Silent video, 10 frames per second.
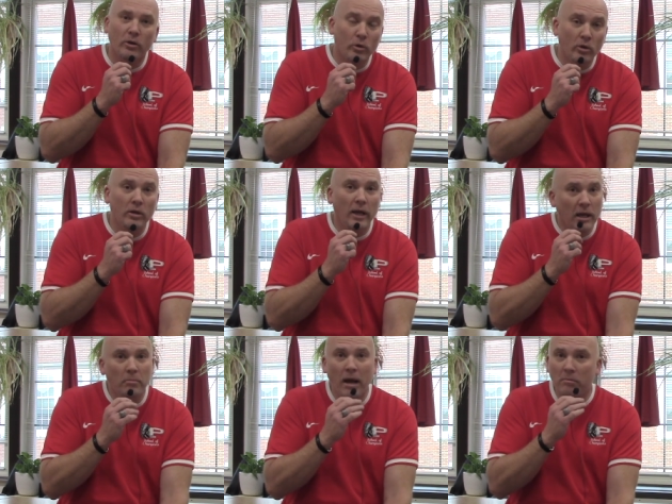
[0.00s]
good
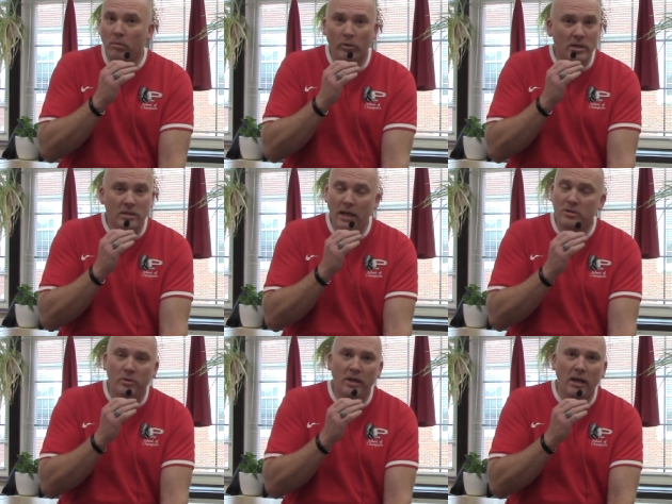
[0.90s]
and bad memories, and
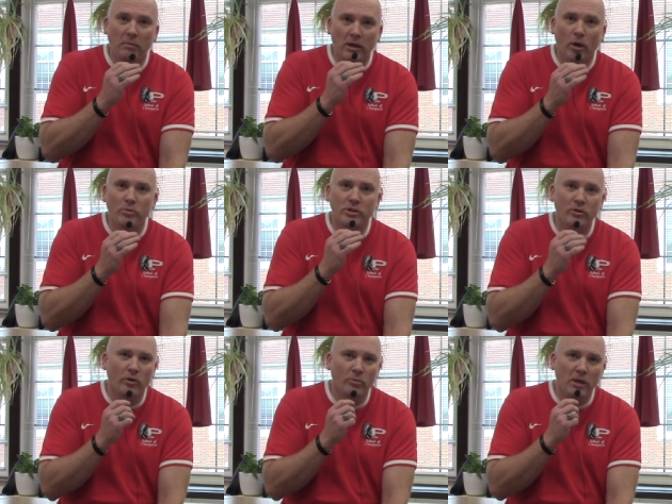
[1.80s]
that's okay. But it helps you
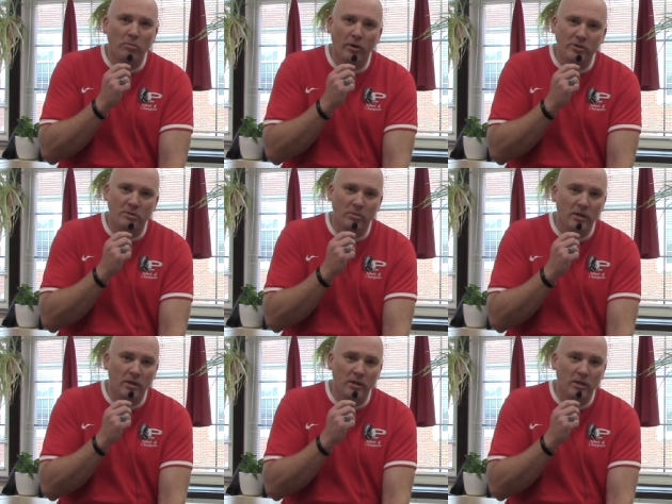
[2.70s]
grow to be a person.